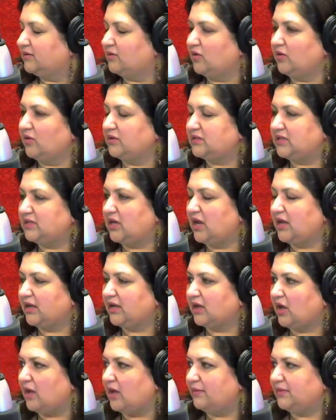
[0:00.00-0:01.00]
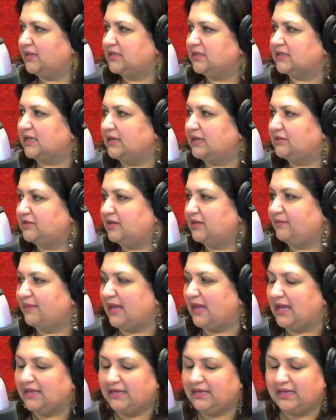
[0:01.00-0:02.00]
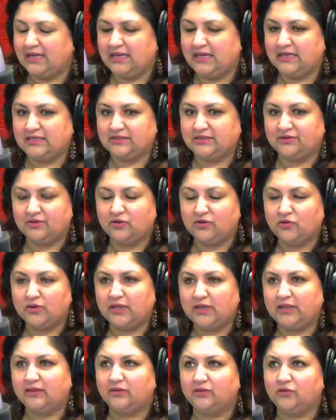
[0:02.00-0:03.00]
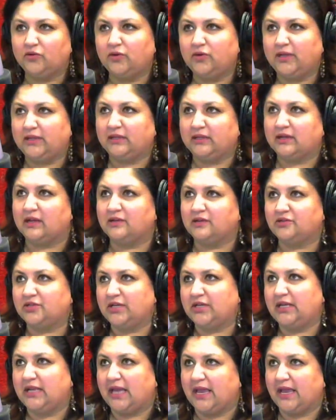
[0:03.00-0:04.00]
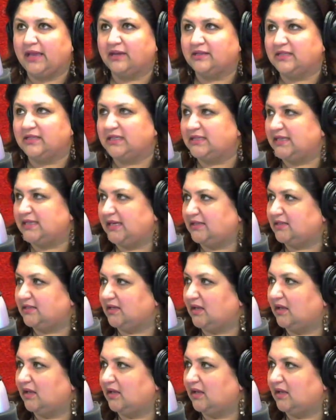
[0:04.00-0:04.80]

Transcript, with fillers: No, it's not a communist country, man. He's ruling ruling the country like a dictator.